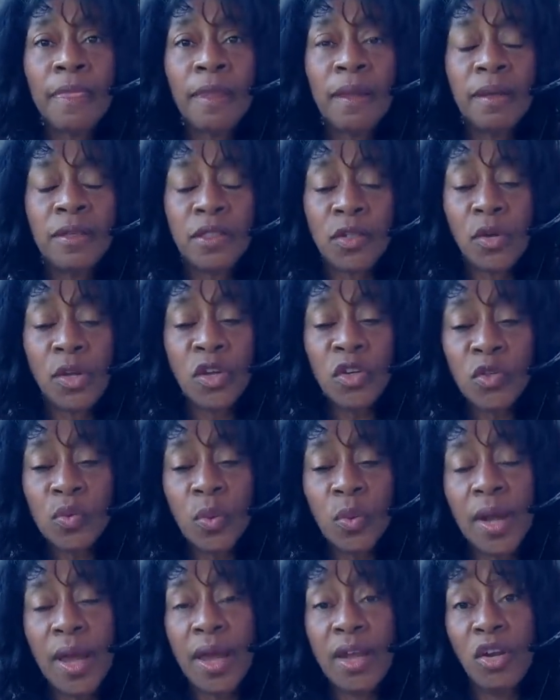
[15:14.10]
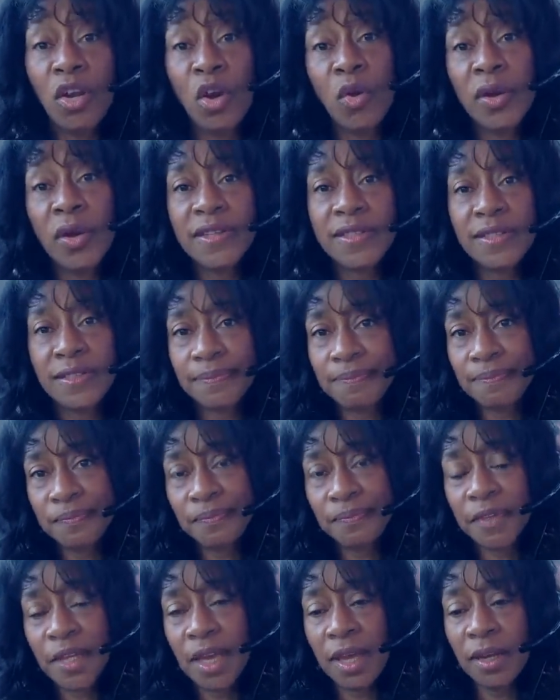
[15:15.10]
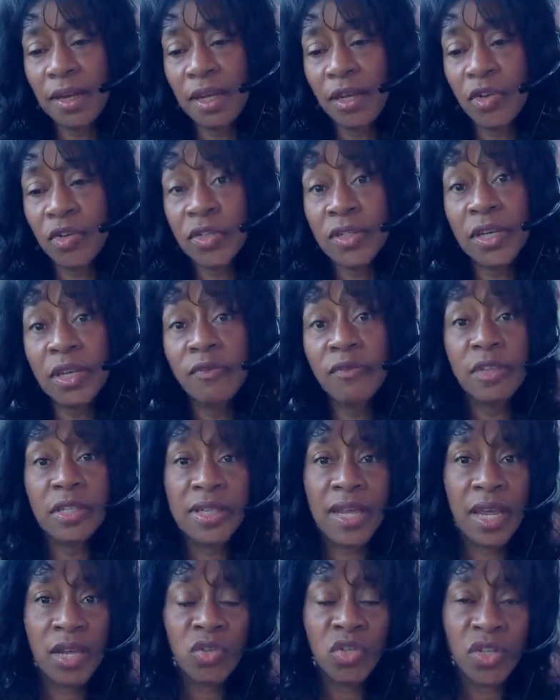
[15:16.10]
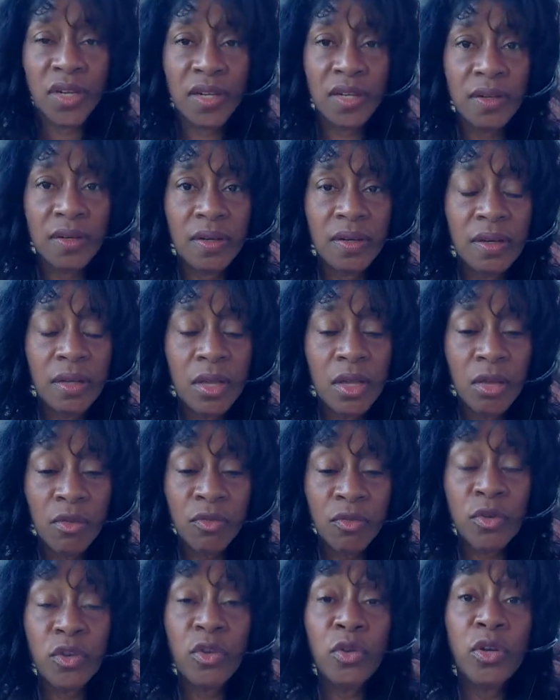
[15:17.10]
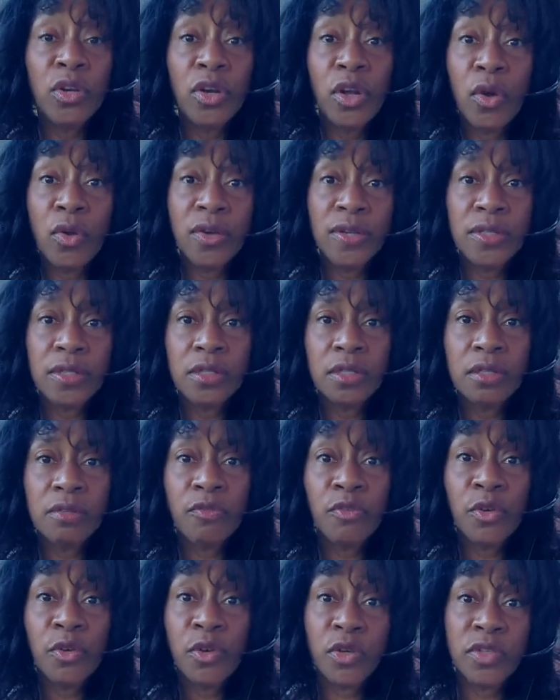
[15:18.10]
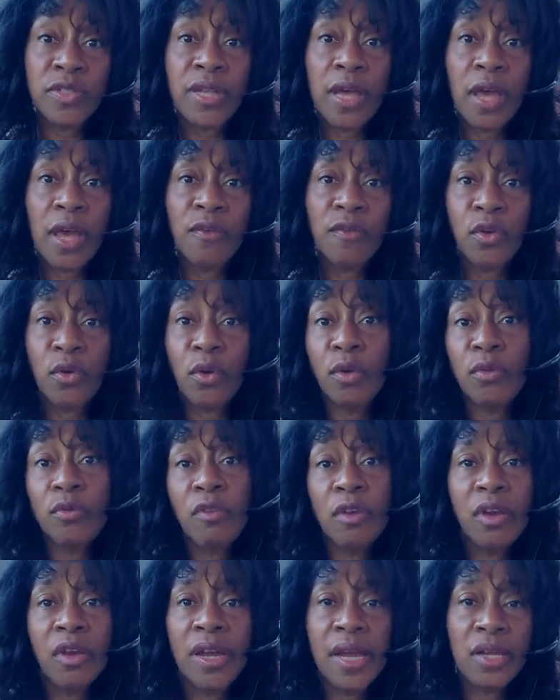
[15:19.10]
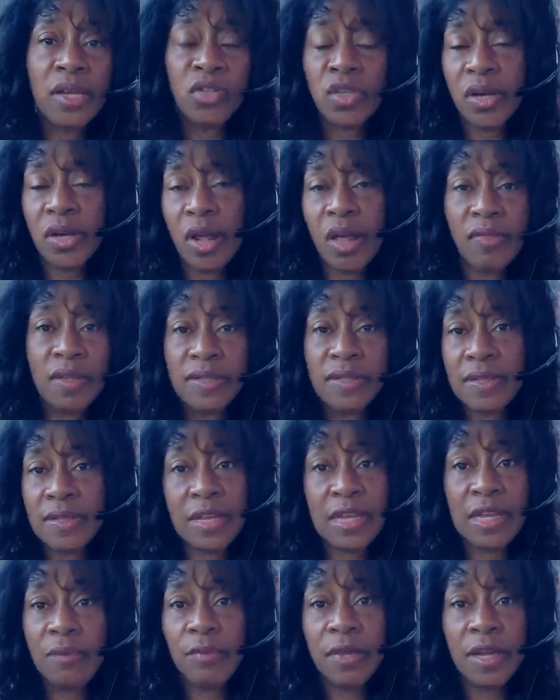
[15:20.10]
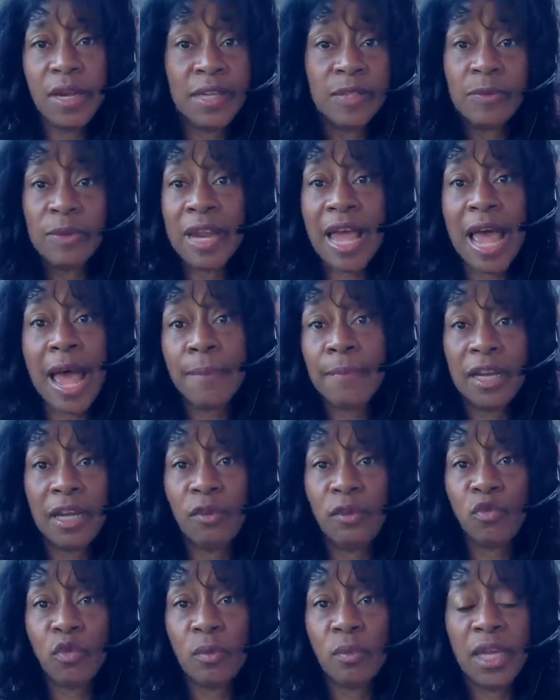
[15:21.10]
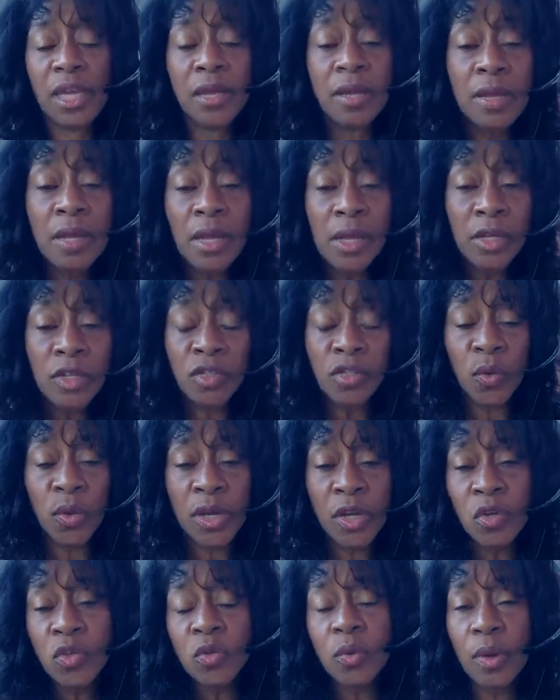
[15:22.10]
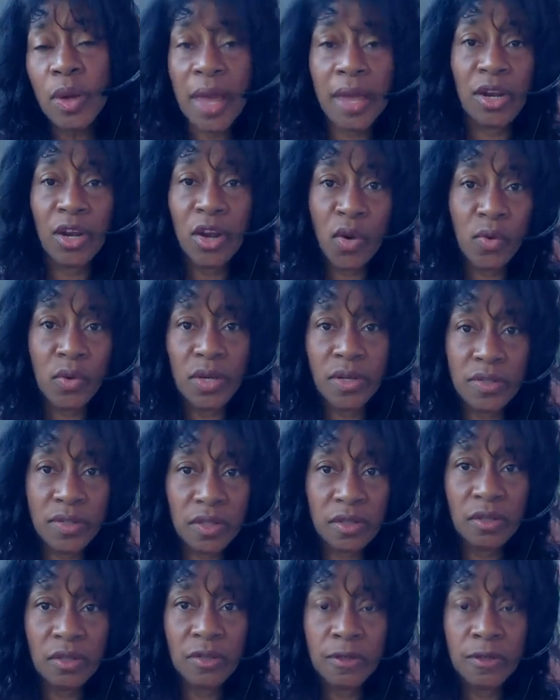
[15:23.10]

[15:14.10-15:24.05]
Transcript: So here's what I notice. And here's an invitation for you to notice for yourself, your own variation on this theme that has been happening for me. So here's what I notice.